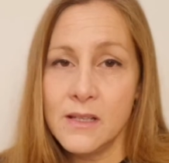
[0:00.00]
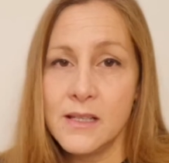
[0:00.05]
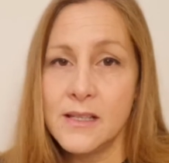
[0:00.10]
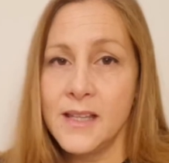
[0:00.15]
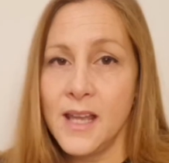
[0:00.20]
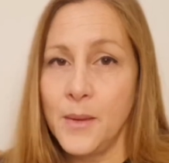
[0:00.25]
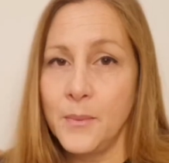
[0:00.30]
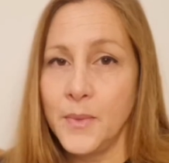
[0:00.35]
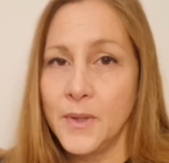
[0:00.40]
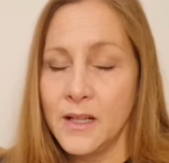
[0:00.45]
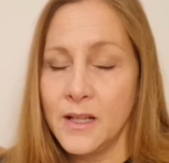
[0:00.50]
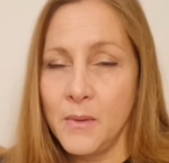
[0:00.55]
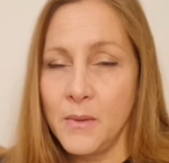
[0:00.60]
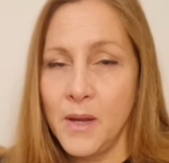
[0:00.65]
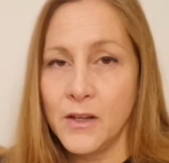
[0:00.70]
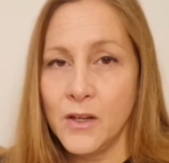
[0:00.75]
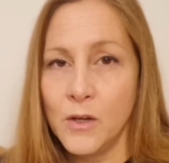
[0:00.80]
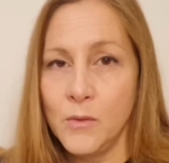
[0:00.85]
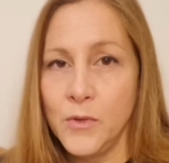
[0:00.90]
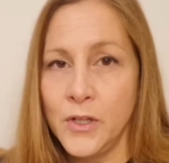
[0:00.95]
template in
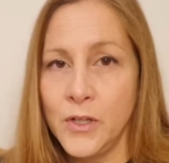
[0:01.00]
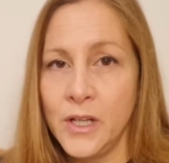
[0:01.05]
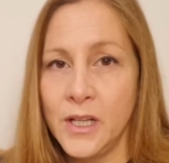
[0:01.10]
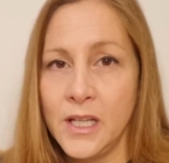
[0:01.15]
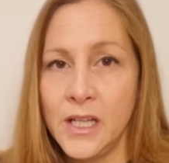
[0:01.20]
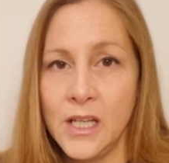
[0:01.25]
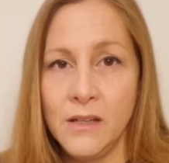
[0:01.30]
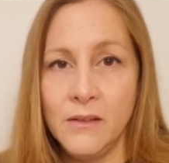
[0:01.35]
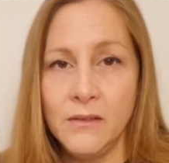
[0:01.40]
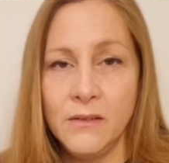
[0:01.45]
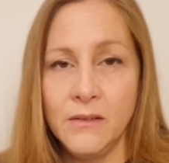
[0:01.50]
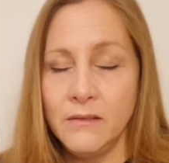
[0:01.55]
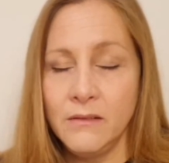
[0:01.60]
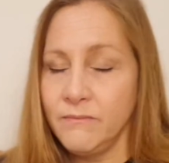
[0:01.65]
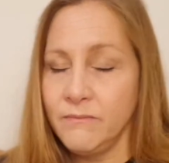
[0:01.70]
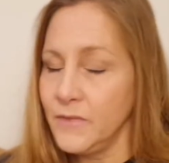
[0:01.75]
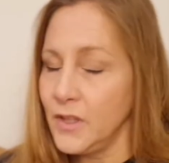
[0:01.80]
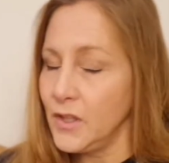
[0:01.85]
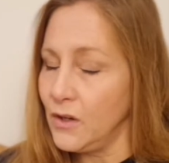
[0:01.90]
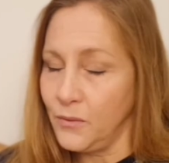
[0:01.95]
my community,
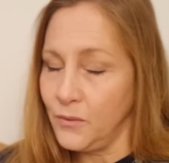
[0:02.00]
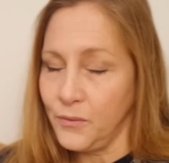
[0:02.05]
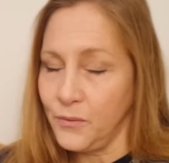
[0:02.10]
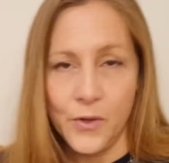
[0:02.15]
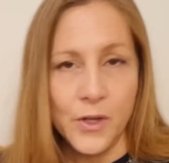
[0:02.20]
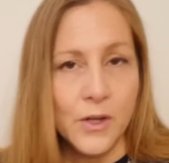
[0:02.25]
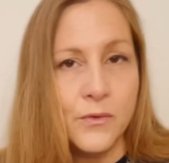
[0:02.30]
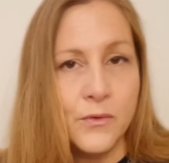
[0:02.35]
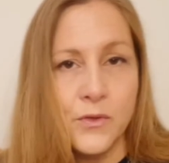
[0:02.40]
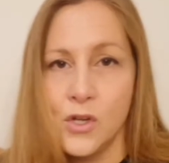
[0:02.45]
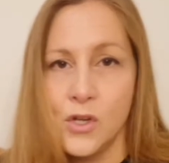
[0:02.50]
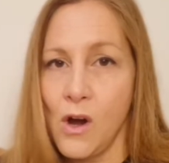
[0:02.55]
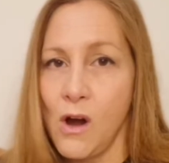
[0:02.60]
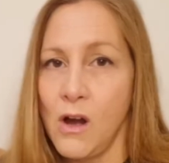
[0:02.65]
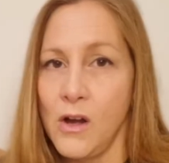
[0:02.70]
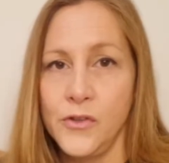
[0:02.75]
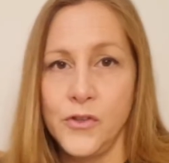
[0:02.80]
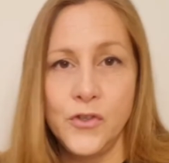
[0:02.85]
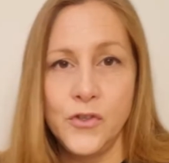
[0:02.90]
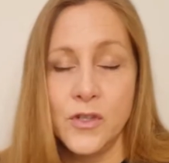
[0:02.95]
you know, free of
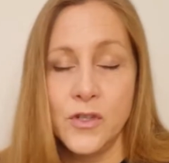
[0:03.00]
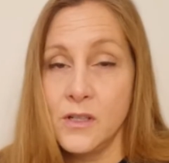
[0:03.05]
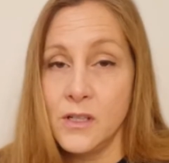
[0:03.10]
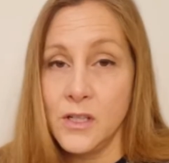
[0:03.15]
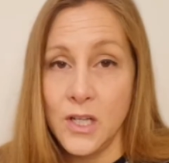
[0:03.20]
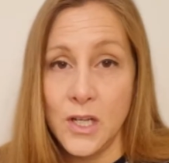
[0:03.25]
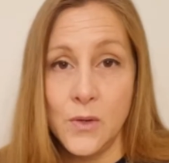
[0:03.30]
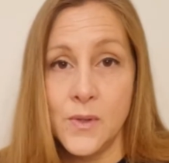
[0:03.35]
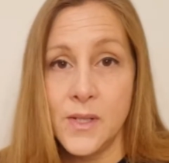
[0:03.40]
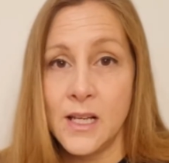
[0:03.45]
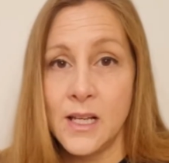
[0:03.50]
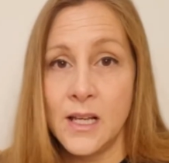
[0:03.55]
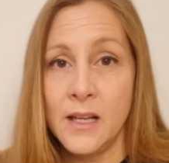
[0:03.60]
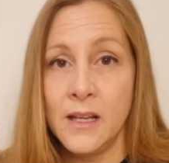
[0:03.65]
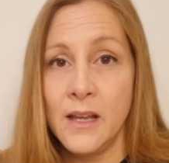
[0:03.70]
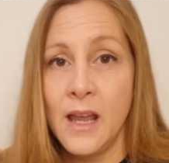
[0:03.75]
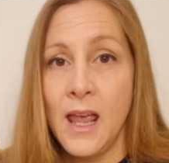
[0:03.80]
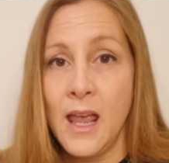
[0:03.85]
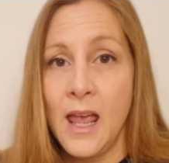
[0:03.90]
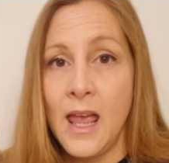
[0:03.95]
charge, just to use
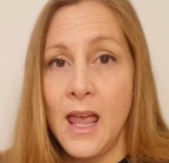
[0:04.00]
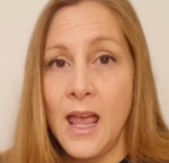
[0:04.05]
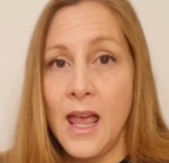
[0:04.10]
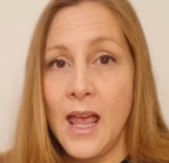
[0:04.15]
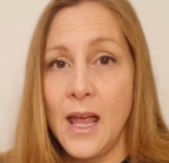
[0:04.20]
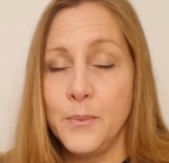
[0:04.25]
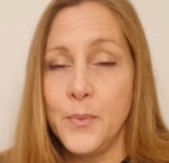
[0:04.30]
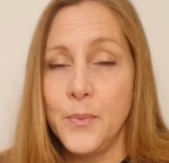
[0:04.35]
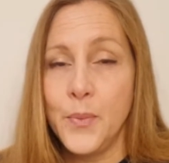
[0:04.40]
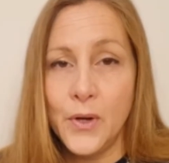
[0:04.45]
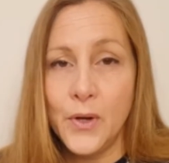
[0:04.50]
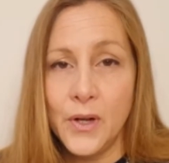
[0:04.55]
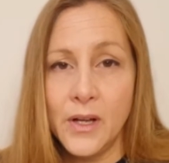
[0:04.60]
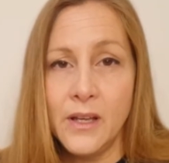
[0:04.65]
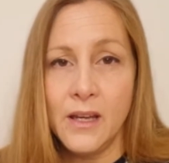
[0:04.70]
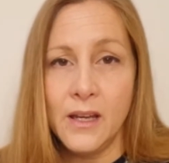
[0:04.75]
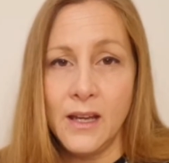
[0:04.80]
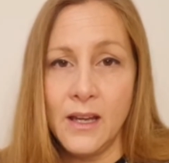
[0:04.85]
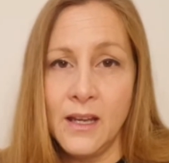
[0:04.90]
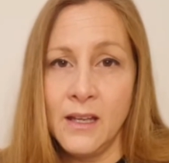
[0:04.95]
it and put
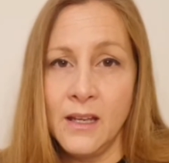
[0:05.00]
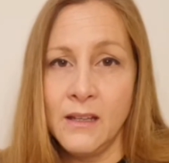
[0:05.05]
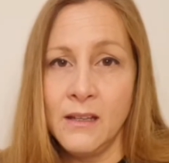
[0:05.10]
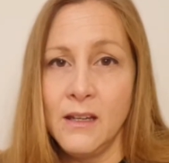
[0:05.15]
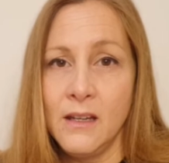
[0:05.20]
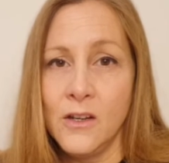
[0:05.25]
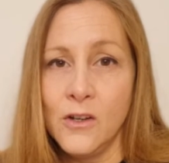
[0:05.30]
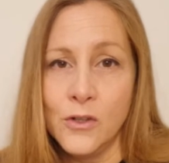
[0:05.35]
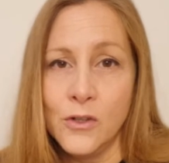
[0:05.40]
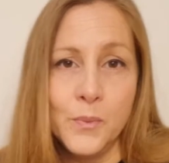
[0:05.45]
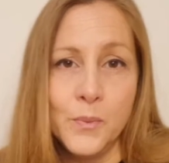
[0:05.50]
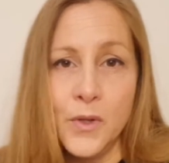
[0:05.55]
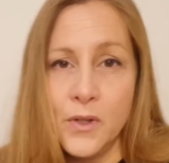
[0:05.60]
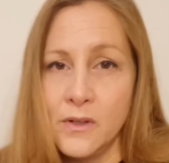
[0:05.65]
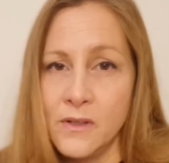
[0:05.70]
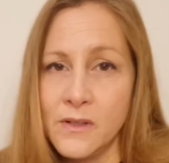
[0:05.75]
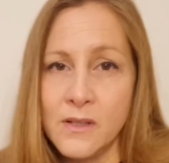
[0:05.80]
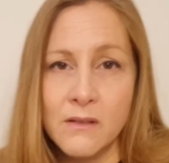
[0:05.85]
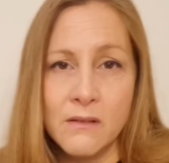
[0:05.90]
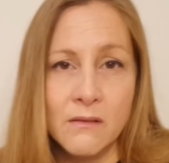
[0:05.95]
in your
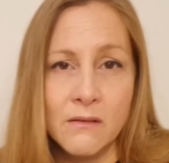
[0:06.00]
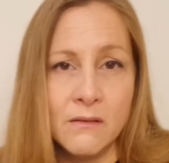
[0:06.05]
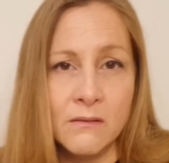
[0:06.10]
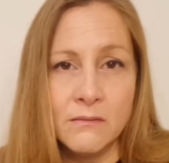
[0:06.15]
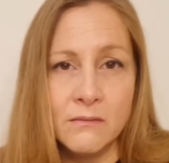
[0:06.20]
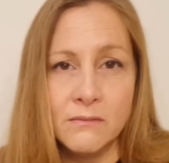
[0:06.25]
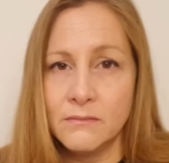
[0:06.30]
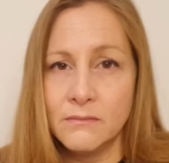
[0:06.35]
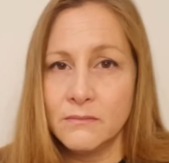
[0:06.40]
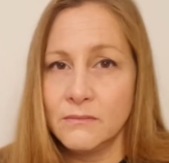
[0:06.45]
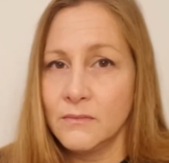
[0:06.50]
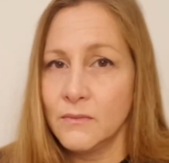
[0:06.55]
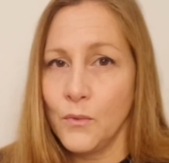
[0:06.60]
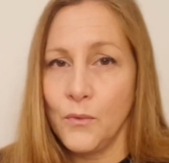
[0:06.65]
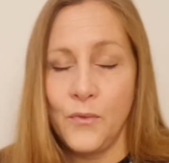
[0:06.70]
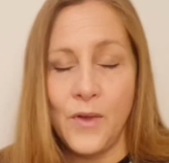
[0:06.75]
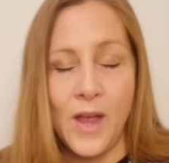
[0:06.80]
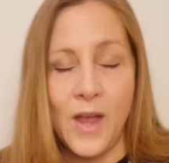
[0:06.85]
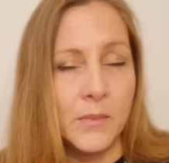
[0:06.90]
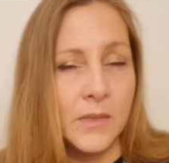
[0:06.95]
personal
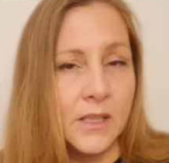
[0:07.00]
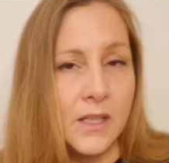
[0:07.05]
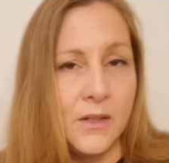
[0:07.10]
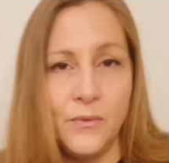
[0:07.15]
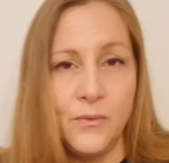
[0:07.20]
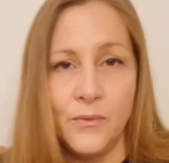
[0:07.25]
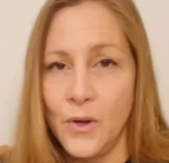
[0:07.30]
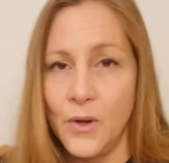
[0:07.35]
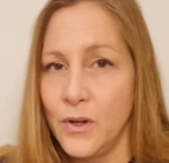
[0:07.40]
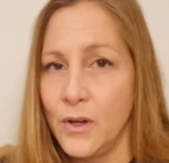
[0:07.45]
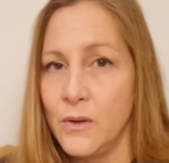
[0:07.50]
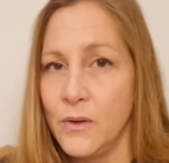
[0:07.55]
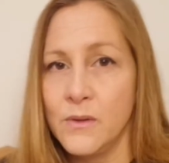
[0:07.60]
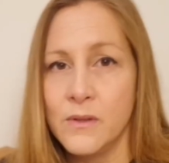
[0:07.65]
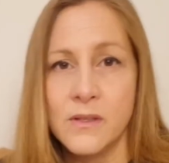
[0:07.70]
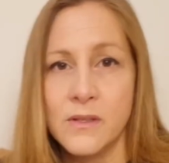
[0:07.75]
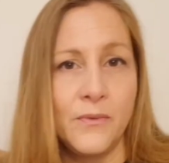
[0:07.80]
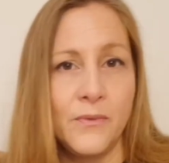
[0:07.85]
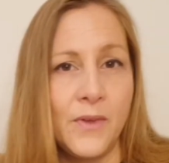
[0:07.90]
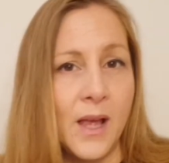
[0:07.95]
family
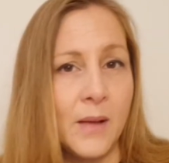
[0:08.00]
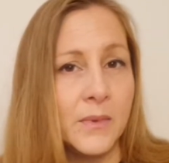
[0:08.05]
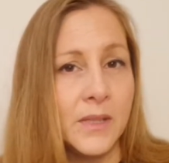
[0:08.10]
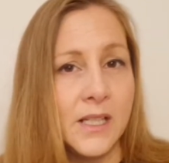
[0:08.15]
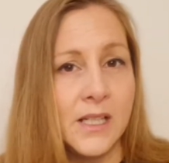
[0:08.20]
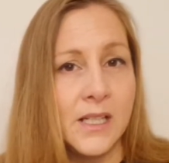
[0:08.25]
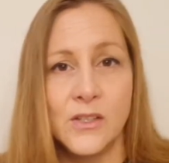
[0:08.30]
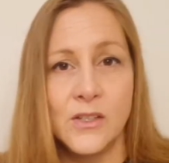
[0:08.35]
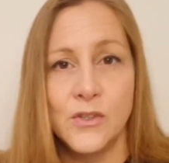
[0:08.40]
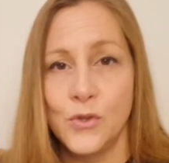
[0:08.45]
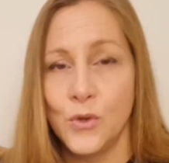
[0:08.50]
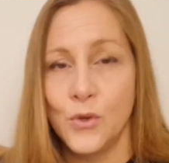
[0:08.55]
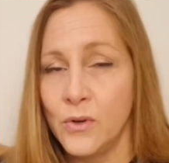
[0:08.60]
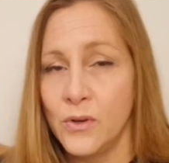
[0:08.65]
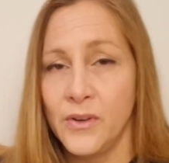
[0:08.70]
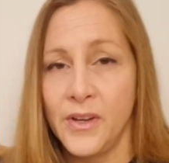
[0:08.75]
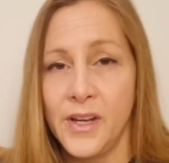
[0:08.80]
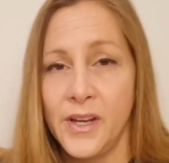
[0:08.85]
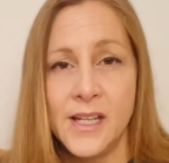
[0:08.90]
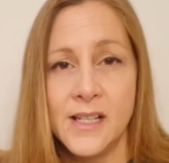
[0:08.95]
photos, family
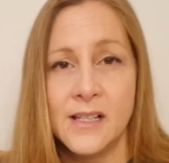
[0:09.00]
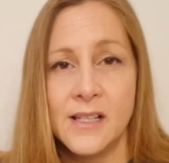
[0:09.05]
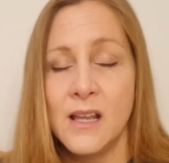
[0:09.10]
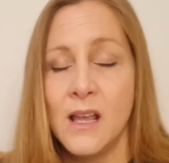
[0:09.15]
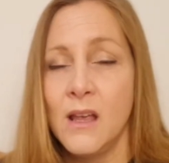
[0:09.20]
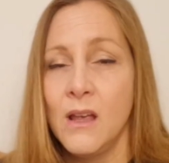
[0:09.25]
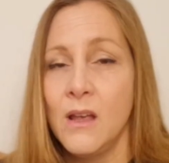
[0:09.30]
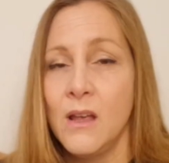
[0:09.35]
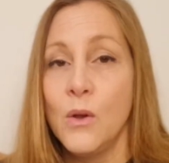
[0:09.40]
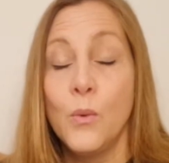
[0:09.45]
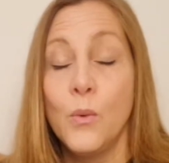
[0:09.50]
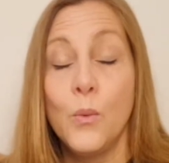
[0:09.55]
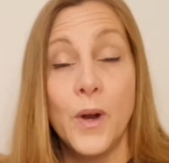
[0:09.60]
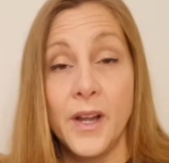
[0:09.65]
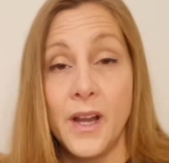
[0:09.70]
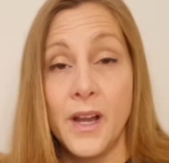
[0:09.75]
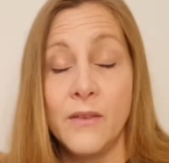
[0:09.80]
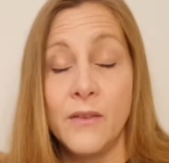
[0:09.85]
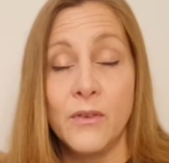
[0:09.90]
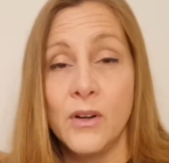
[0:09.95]
stories,
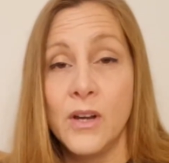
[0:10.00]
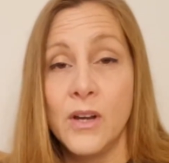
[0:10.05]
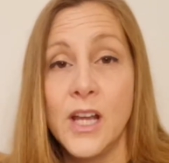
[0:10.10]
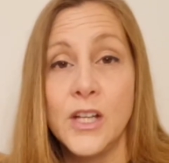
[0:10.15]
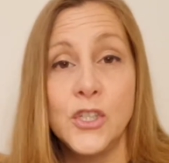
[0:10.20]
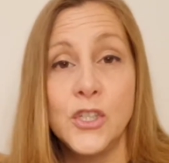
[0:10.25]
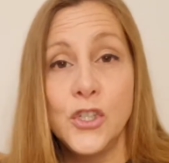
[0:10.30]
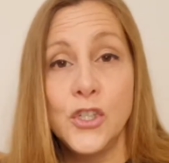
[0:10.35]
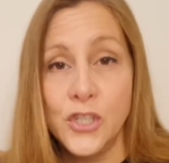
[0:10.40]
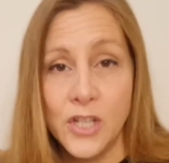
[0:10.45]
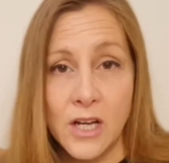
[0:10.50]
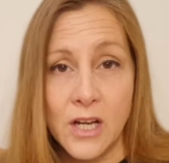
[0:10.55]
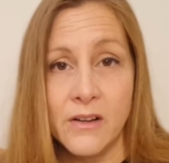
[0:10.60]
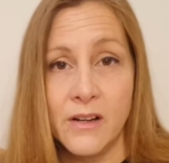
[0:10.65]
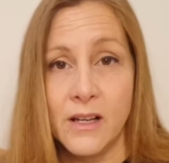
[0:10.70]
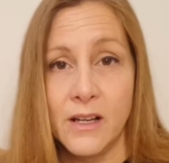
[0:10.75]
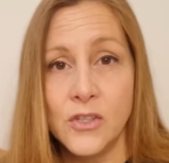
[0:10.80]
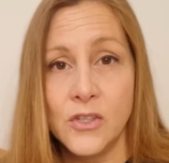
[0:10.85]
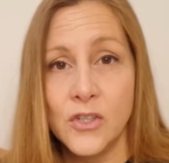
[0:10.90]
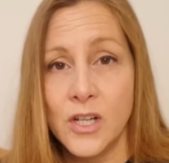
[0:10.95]
whatever, and share
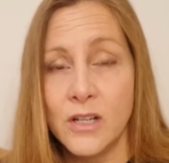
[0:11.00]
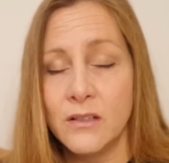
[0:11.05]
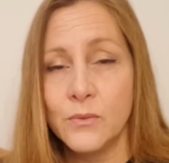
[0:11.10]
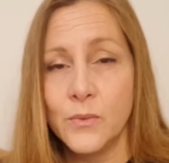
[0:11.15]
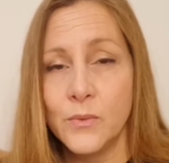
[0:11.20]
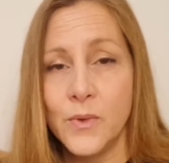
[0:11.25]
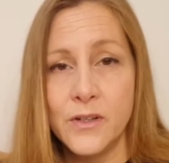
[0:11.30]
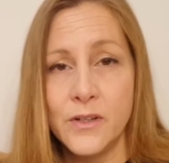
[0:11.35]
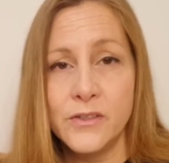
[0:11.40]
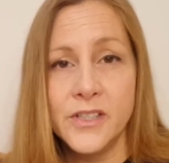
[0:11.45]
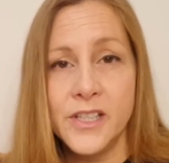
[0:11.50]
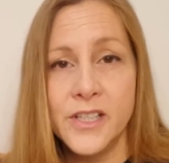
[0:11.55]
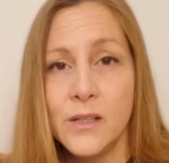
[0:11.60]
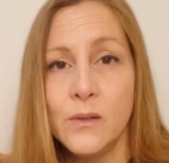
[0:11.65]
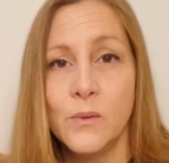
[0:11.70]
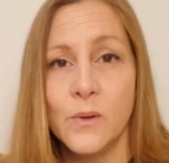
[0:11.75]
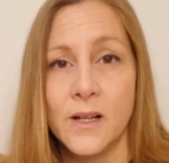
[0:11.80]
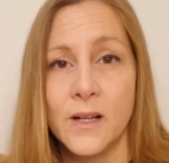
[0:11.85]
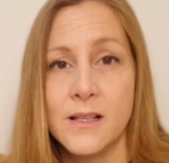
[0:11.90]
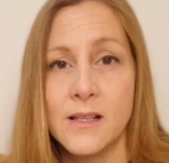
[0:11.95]
it with your
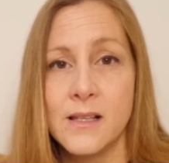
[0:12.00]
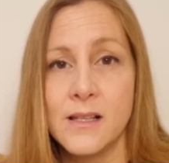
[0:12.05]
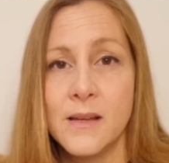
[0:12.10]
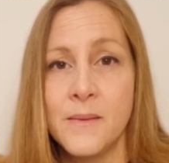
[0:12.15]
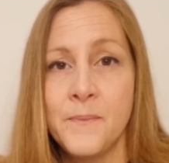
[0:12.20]
dear ones.